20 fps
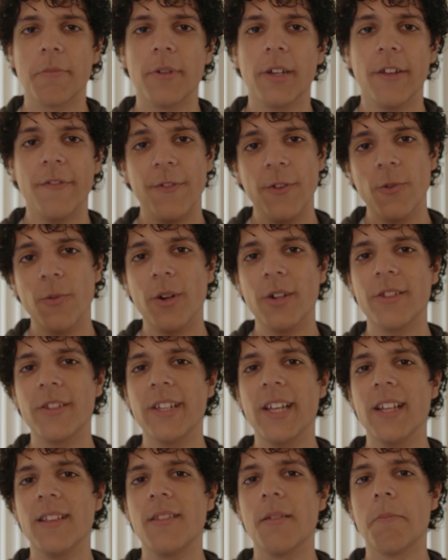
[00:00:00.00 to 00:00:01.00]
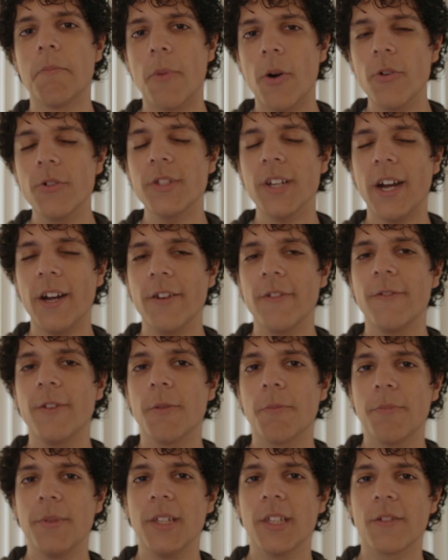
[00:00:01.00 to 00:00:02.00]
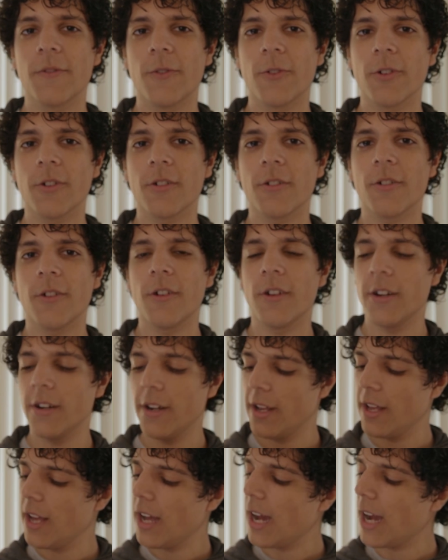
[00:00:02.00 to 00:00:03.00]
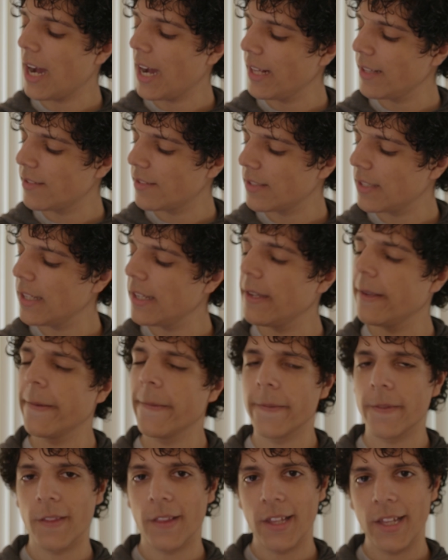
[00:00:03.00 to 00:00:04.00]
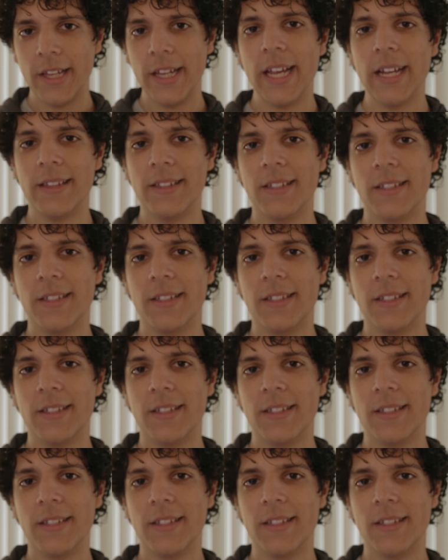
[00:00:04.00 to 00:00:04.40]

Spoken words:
But if you want to get the most out of your PS4 controller, I'd say get